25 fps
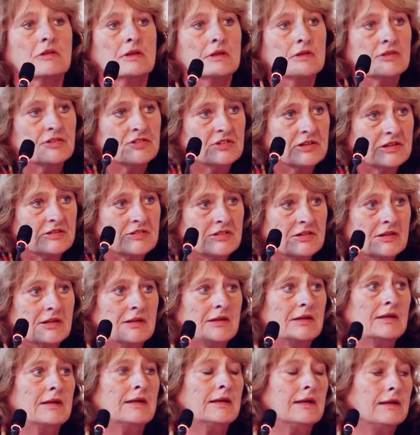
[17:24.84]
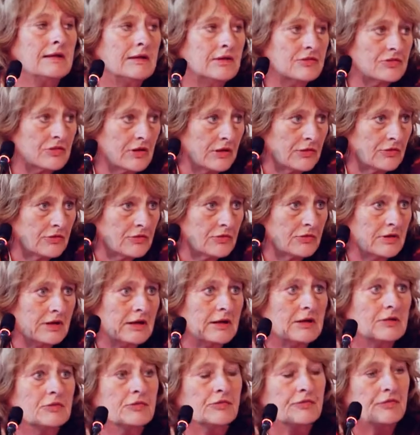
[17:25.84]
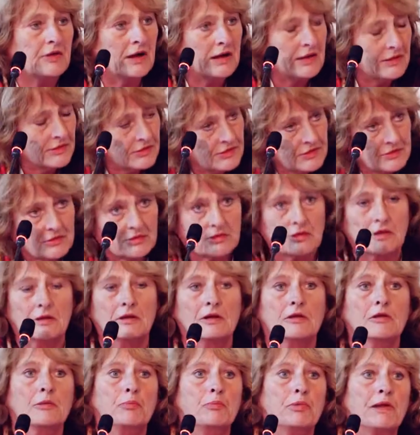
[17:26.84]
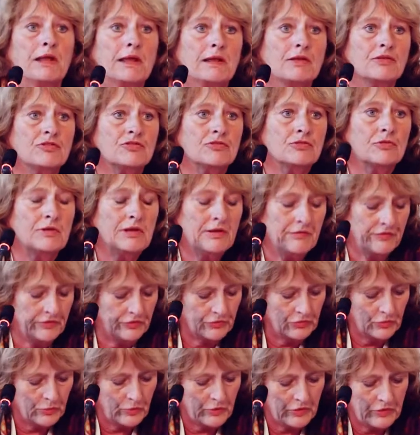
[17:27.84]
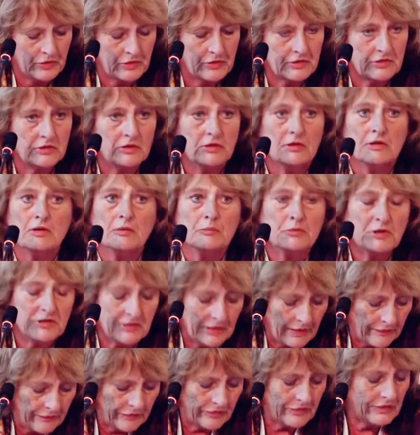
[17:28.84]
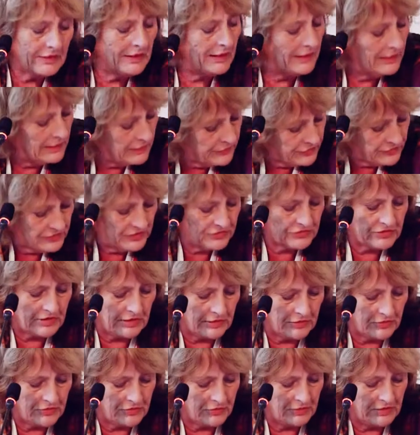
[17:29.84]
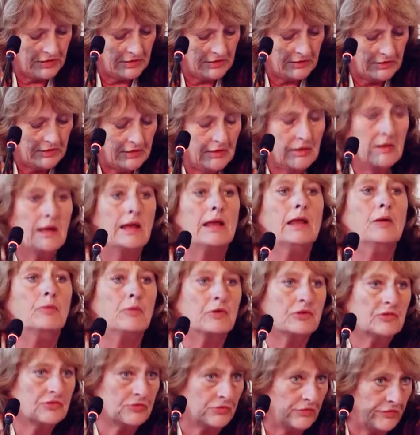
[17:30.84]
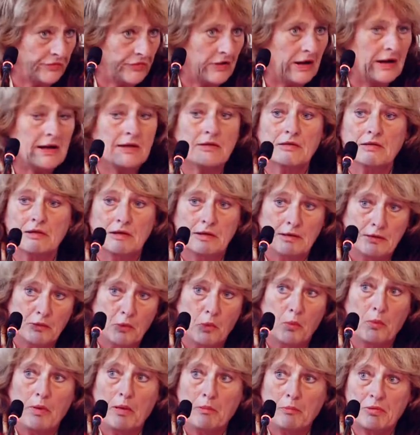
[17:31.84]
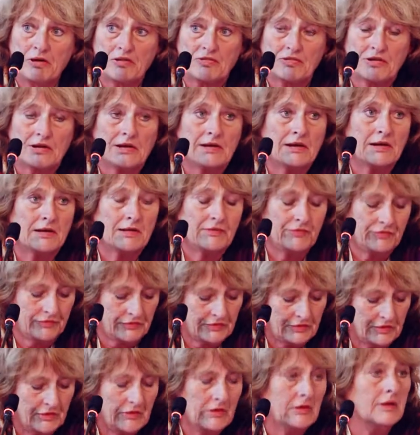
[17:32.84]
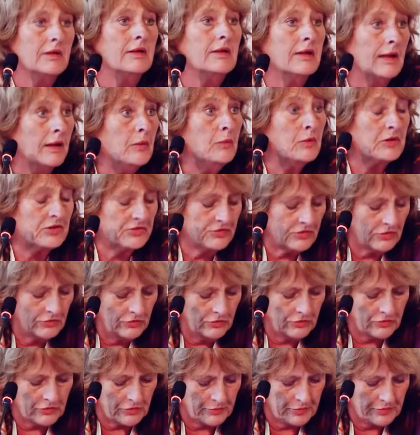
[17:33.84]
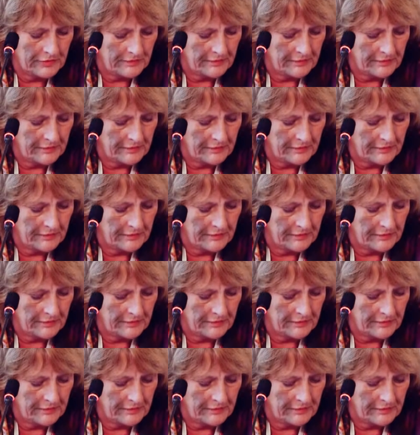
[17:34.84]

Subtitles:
in the city, in his country, to find another place to live and to work. But then he leaves his country. He wants to find a new and better life in Western Europe.